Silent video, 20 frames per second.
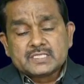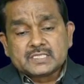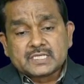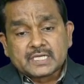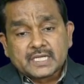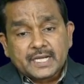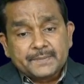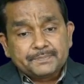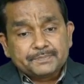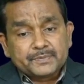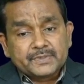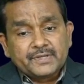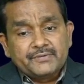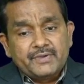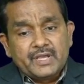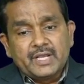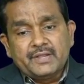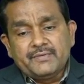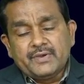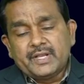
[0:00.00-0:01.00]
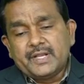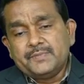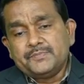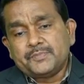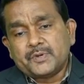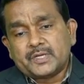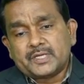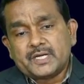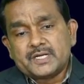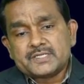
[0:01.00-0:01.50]
Script very
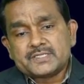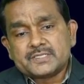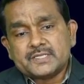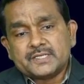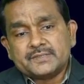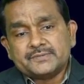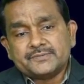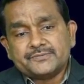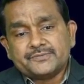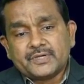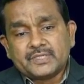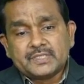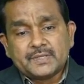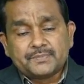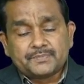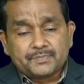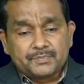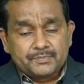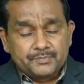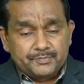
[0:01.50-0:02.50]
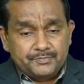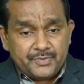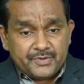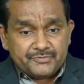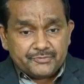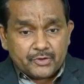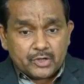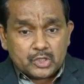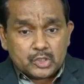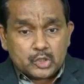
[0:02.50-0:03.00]
important, sir. For the
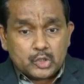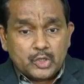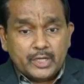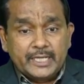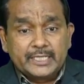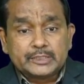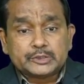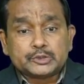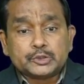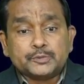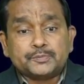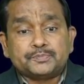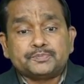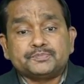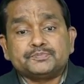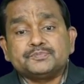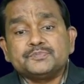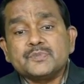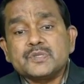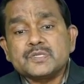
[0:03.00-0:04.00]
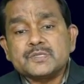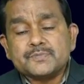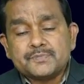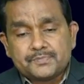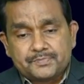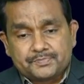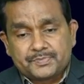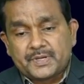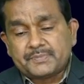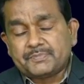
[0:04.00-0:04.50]
before going to
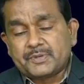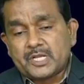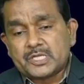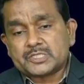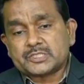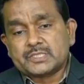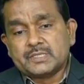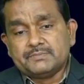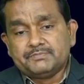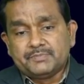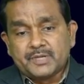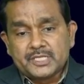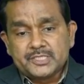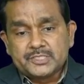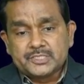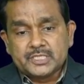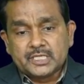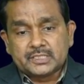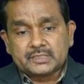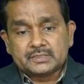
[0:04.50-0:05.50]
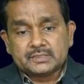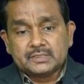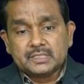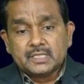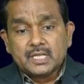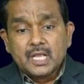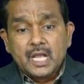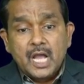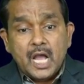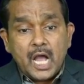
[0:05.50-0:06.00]
preparation of budget,
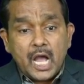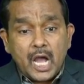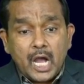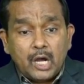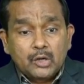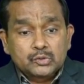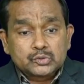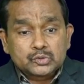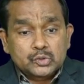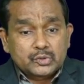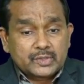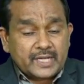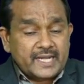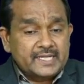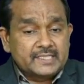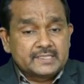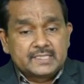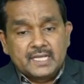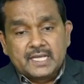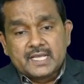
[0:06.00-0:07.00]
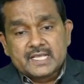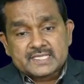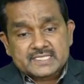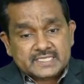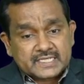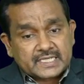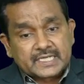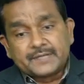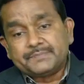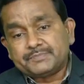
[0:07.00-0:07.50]
how to write the
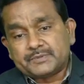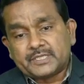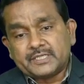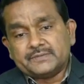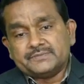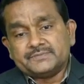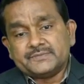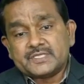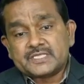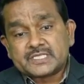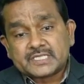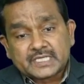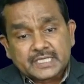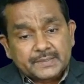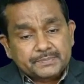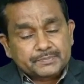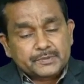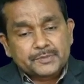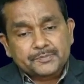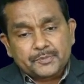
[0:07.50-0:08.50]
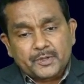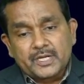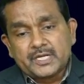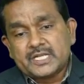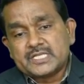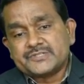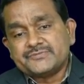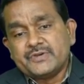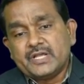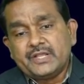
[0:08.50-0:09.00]
script. Script point
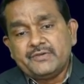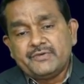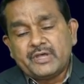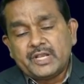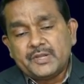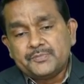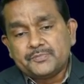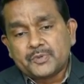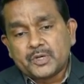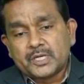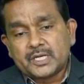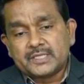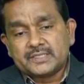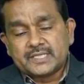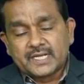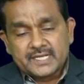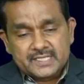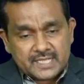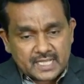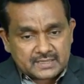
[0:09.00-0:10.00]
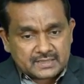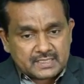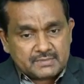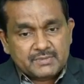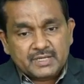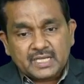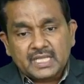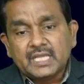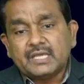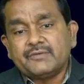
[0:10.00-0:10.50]
is very important. That nothing
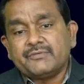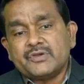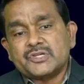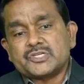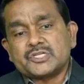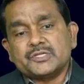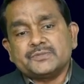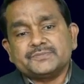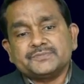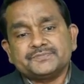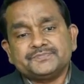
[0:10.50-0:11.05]
but equation.